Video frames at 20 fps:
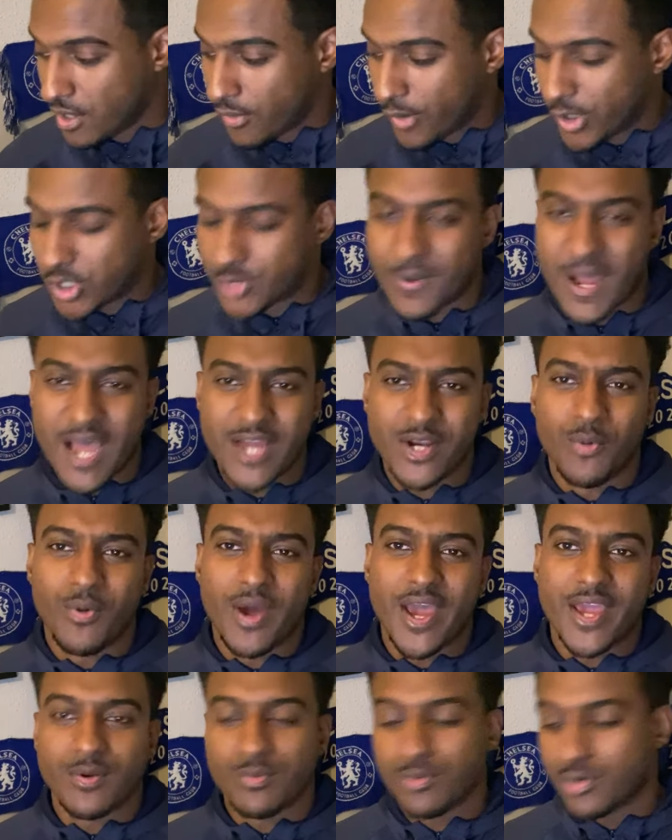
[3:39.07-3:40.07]
Which, by the
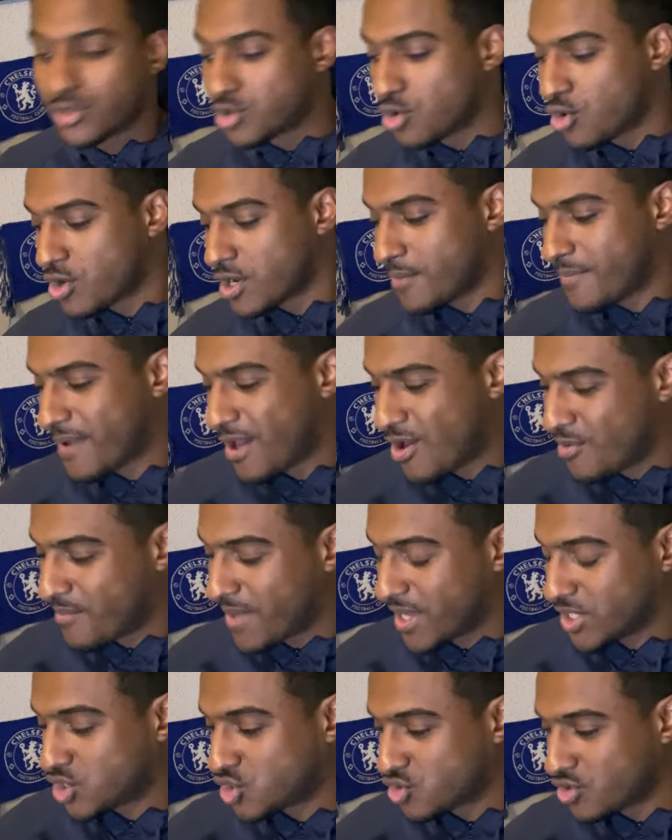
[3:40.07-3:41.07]
way, we were talking about on
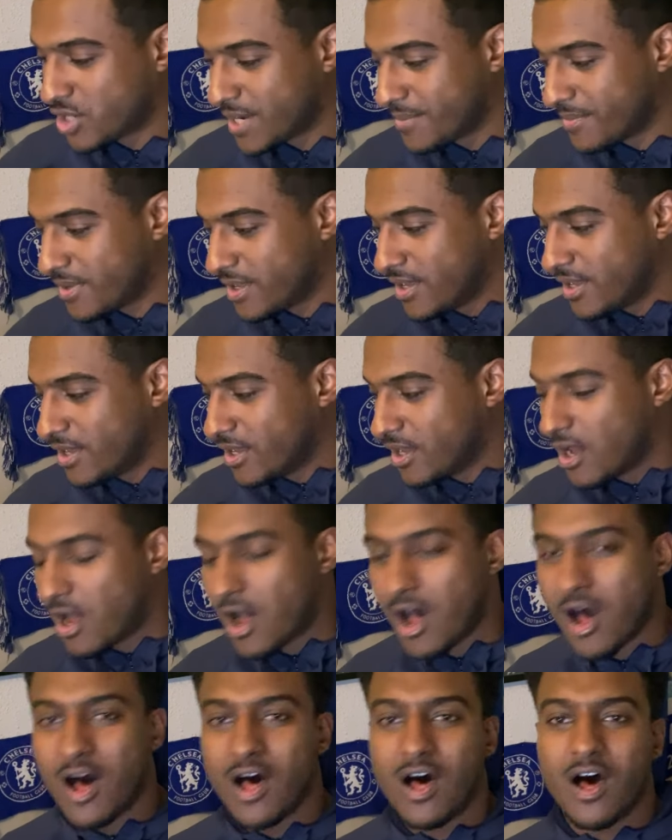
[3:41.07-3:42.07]
my stream.
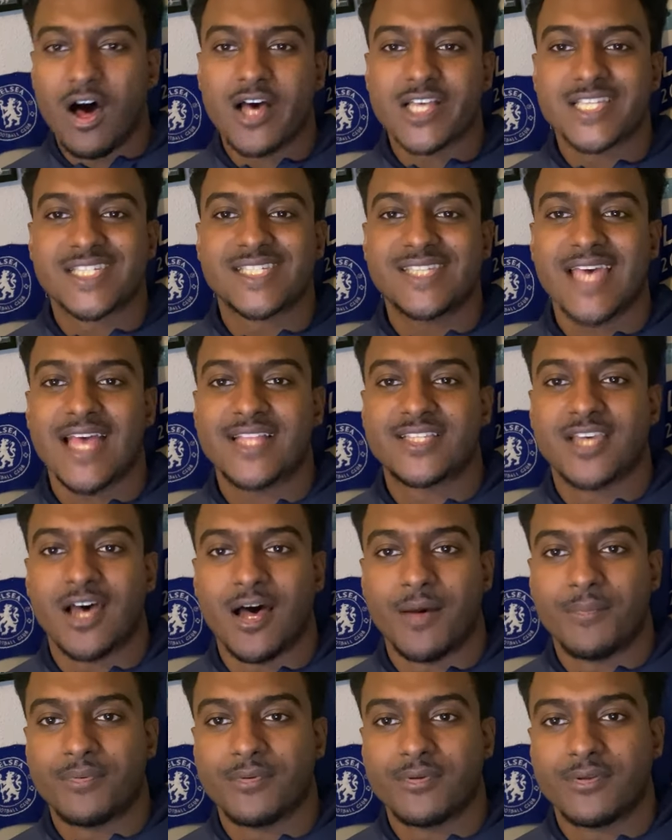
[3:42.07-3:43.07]
Our, our
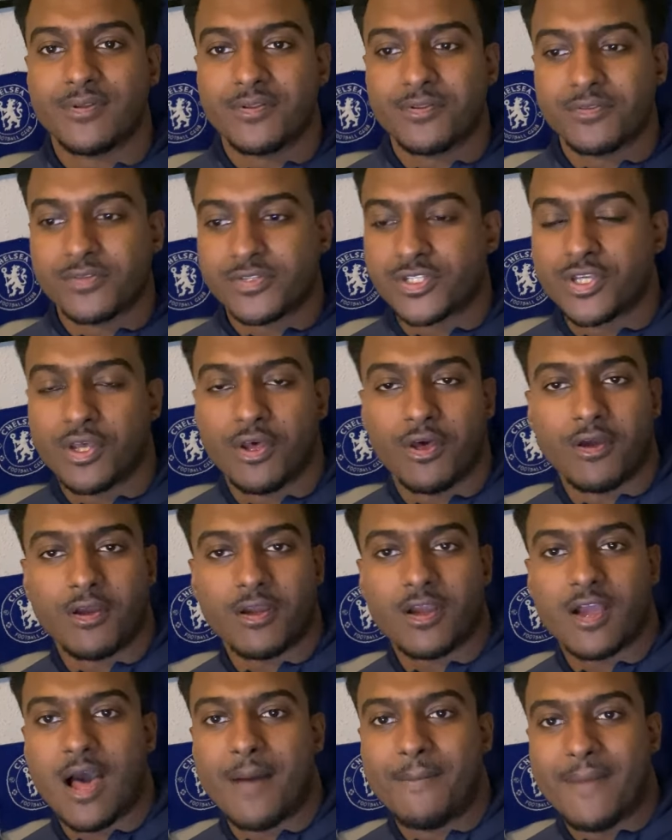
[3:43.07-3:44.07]
setup to
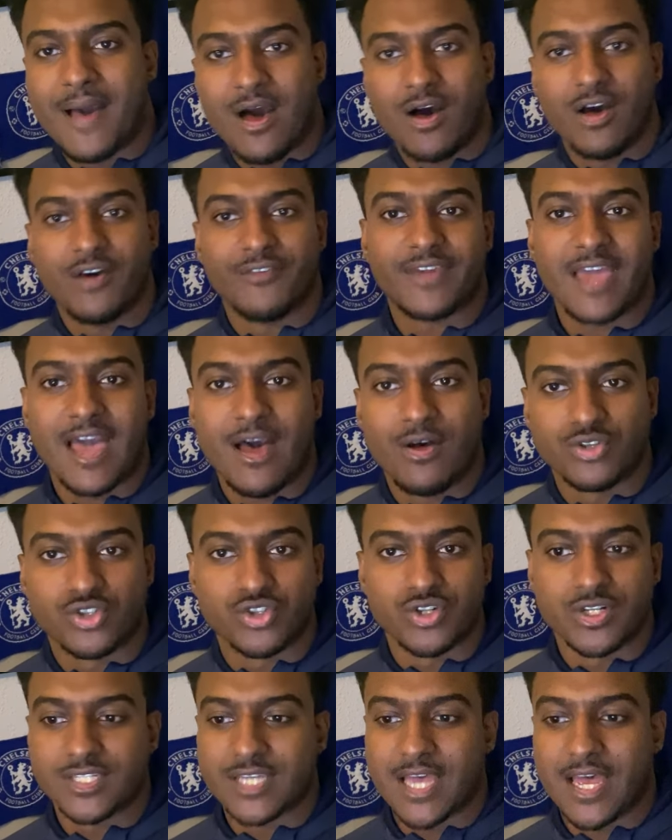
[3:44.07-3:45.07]
come out of
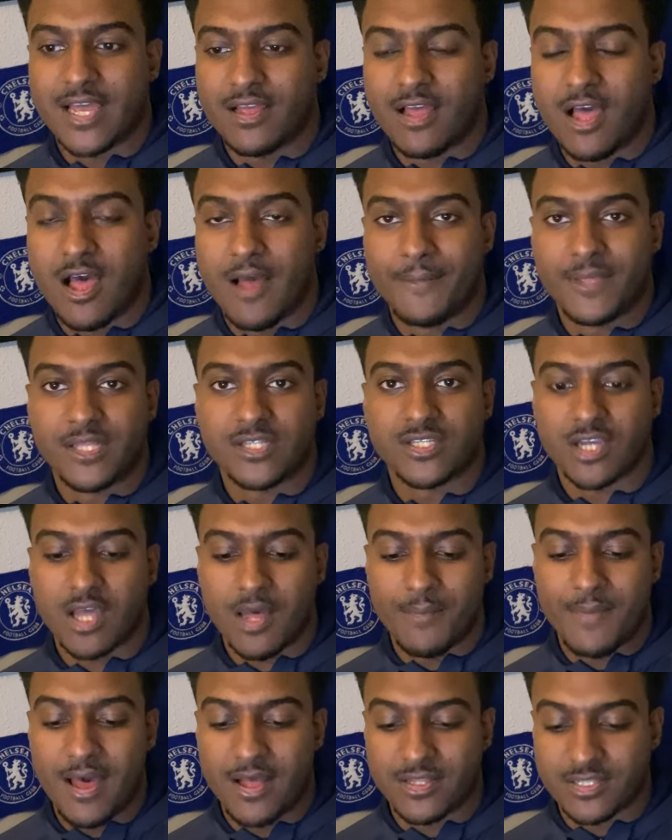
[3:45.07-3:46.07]
counter-attack, I mean, to
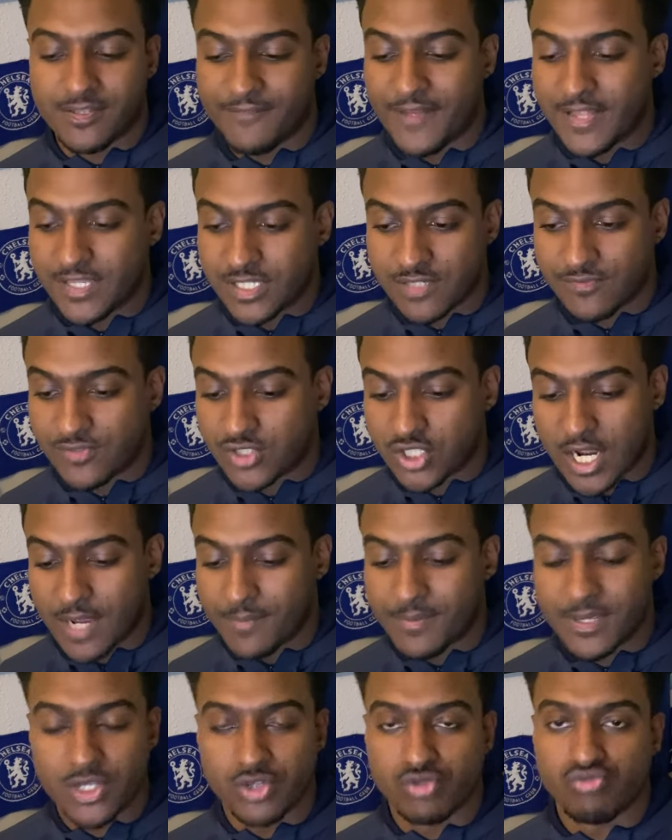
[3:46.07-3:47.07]
come out of defensive
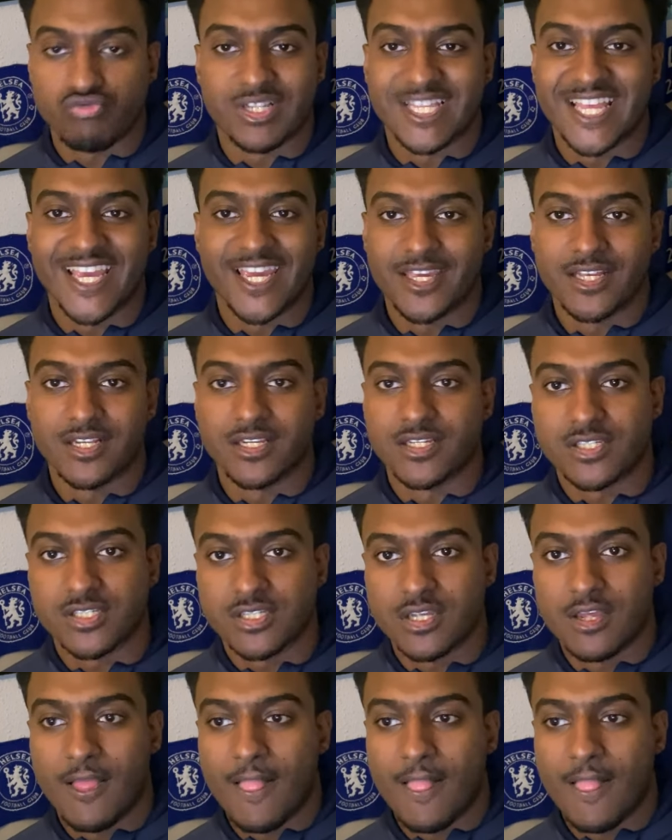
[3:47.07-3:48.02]
shape is ridiculous.